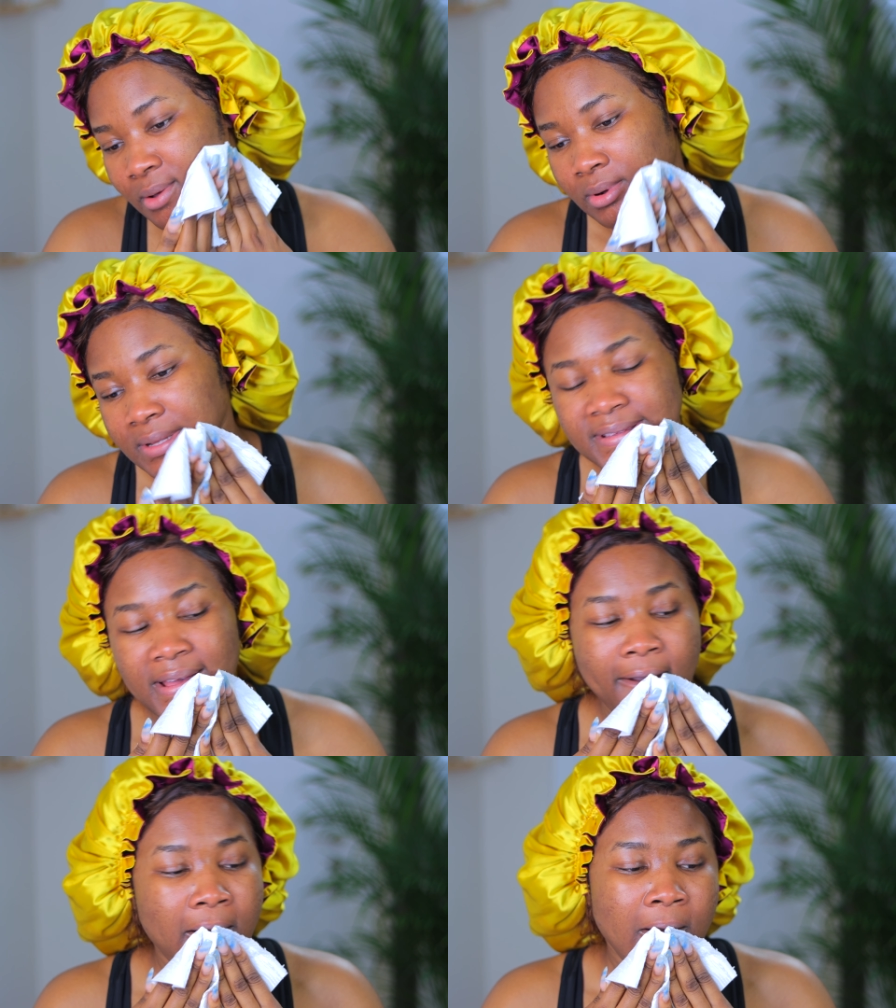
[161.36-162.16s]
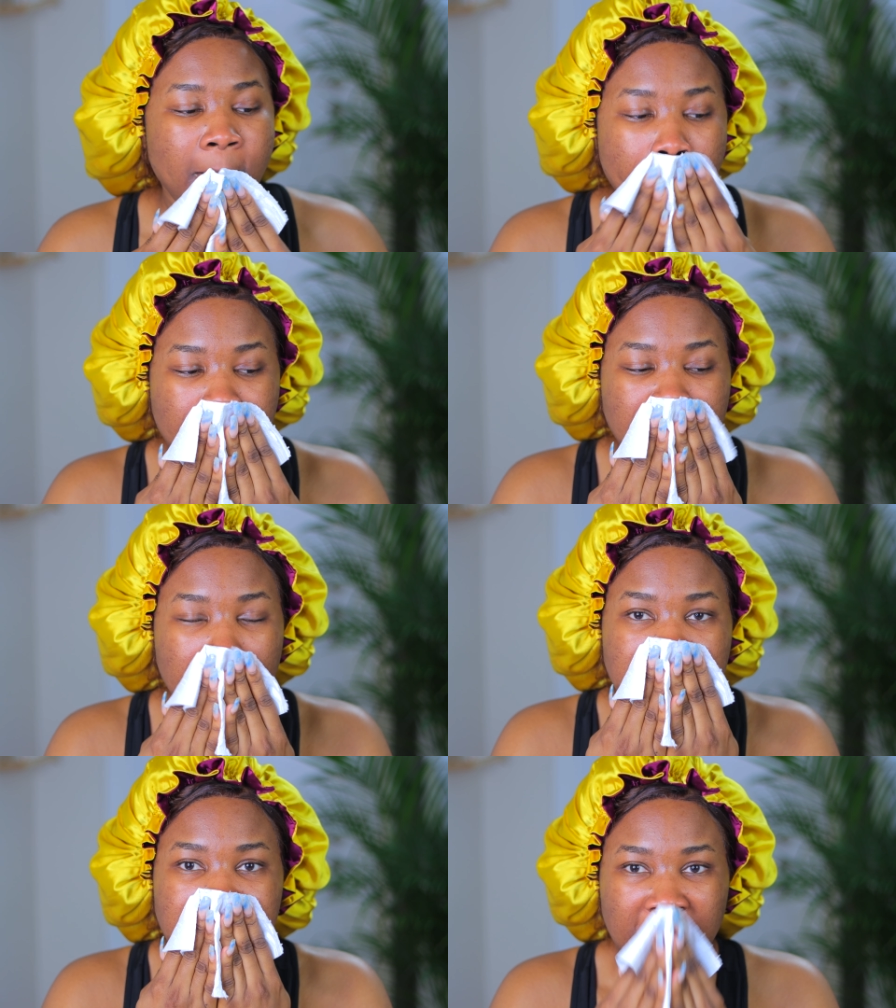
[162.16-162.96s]
the water
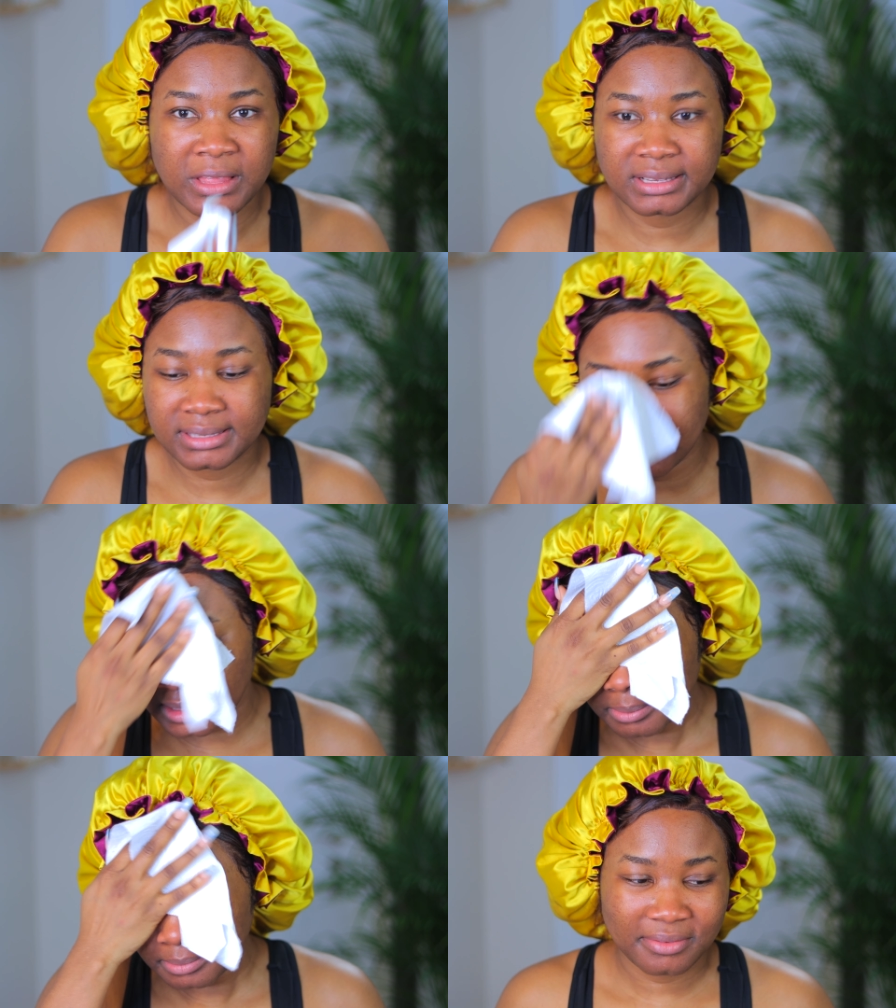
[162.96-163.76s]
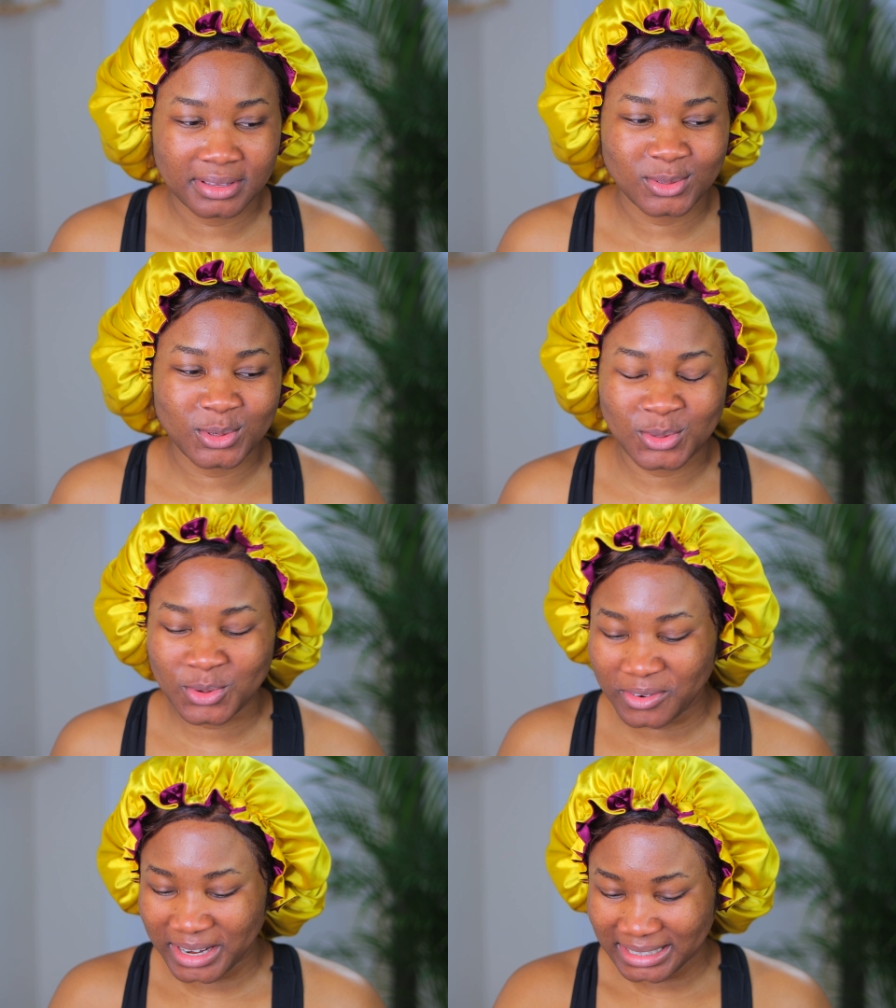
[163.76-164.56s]
or the steam. Face looks
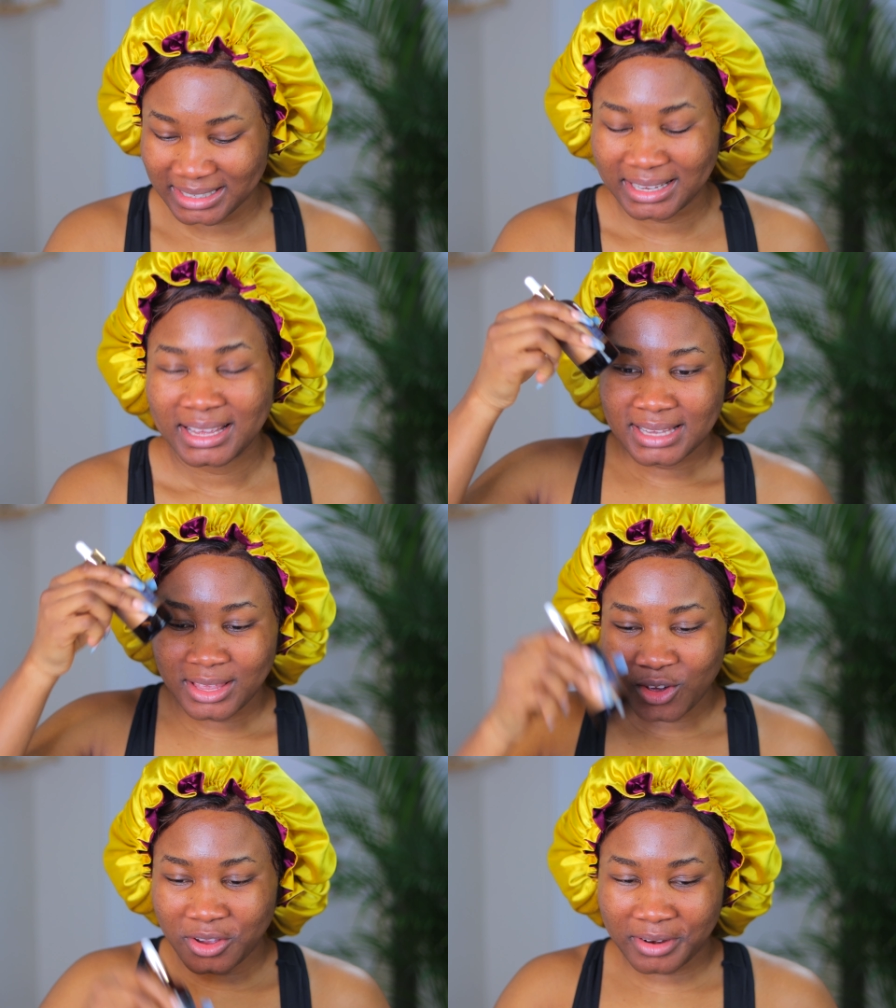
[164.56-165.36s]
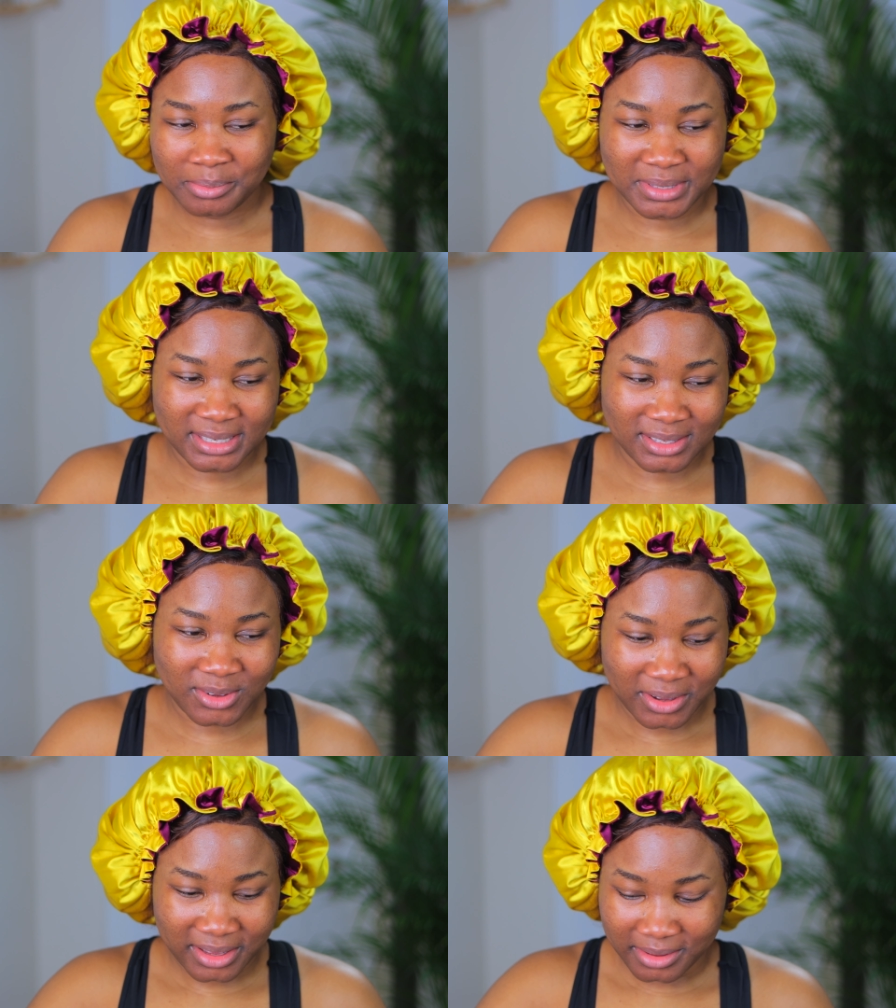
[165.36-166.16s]
so red. Take your grapeseed
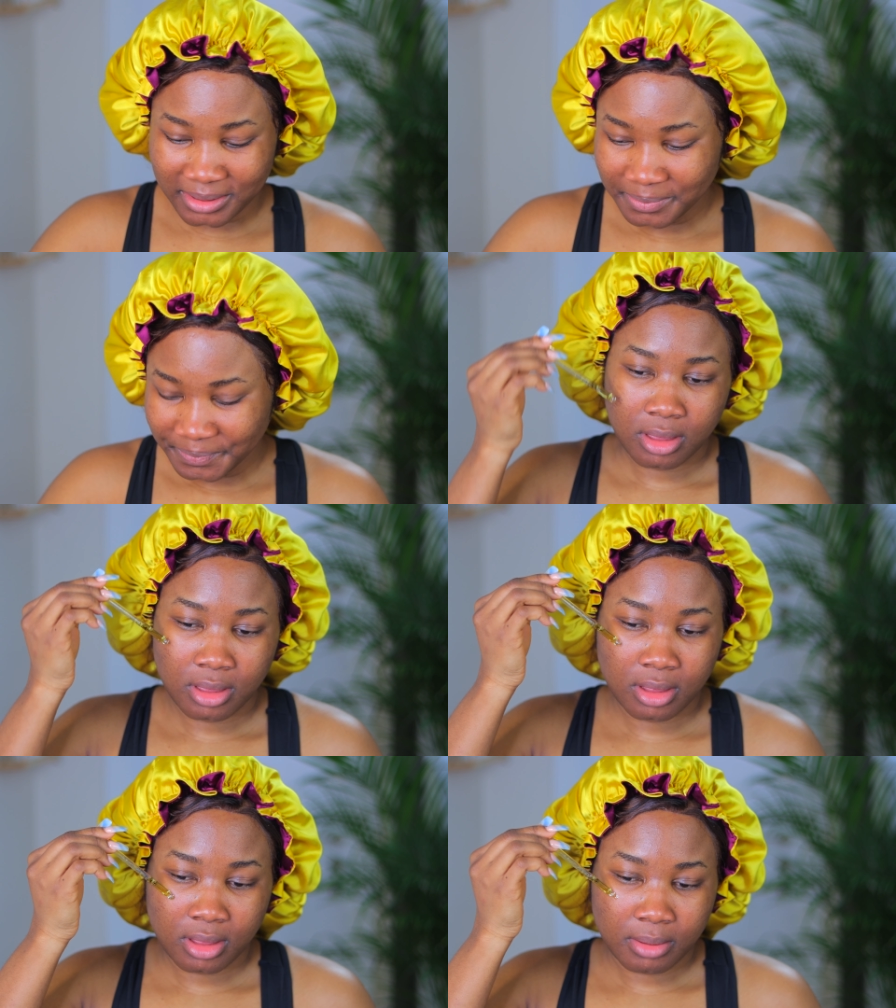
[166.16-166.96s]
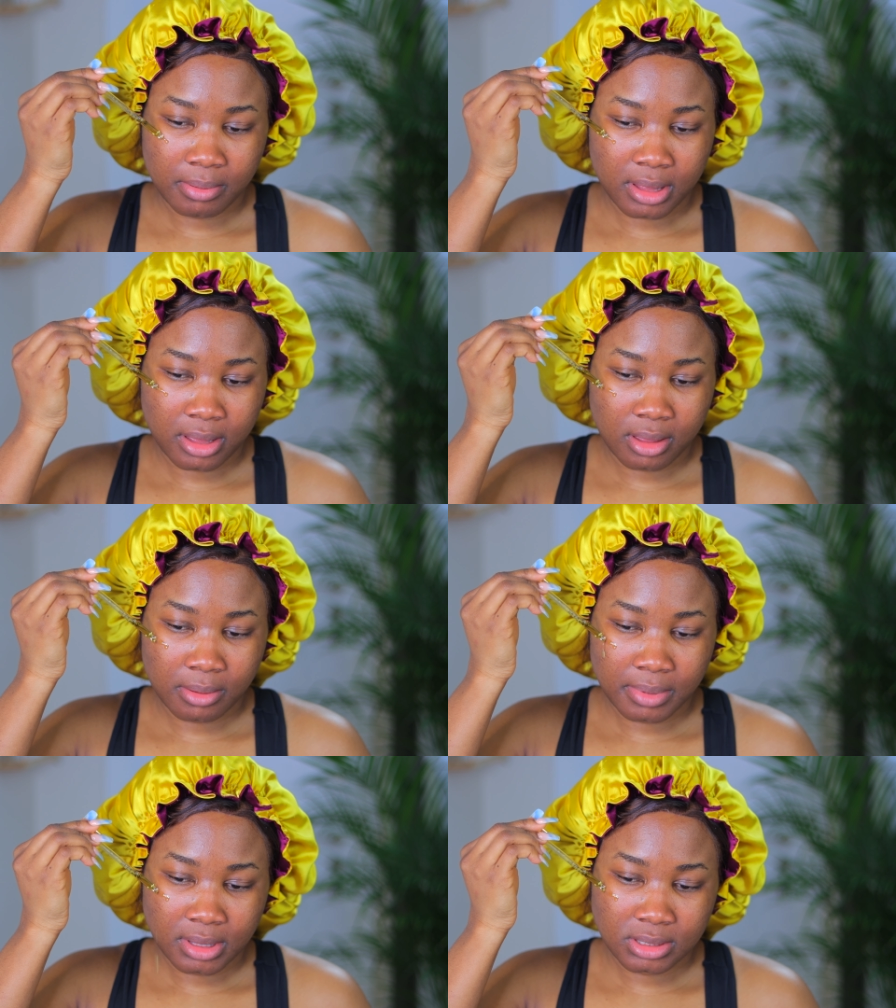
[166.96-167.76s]
oil and apply
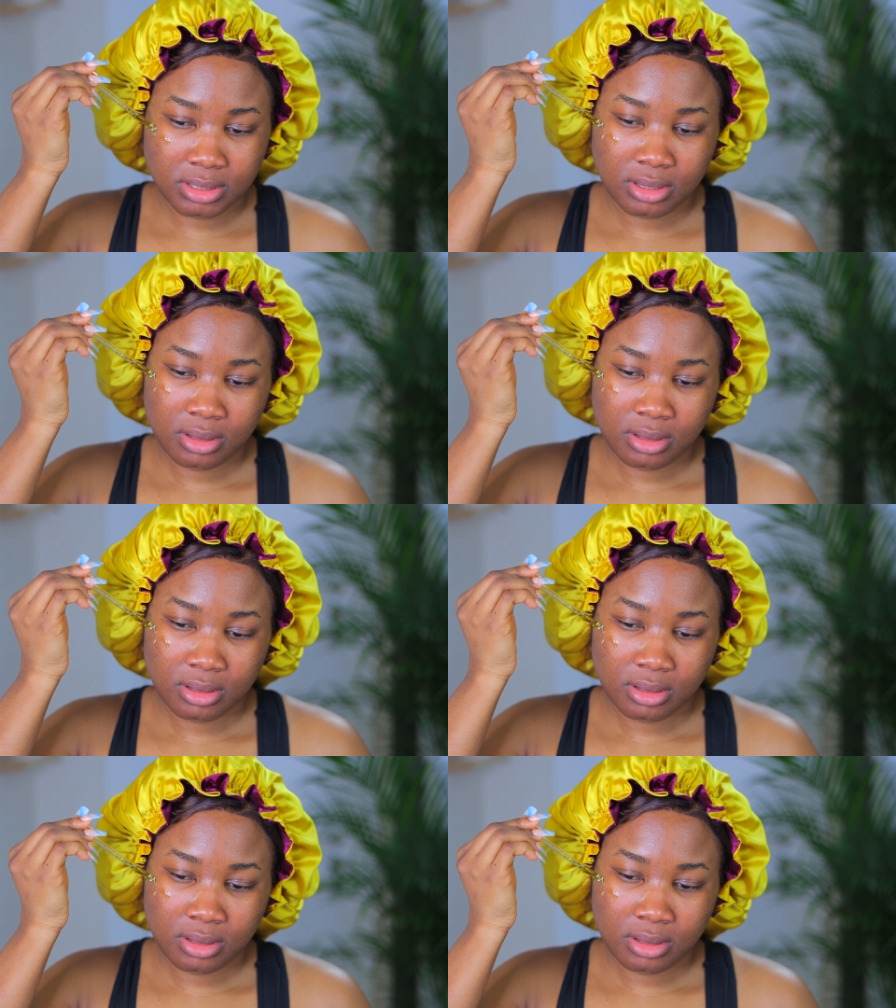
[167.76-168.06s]
a bit.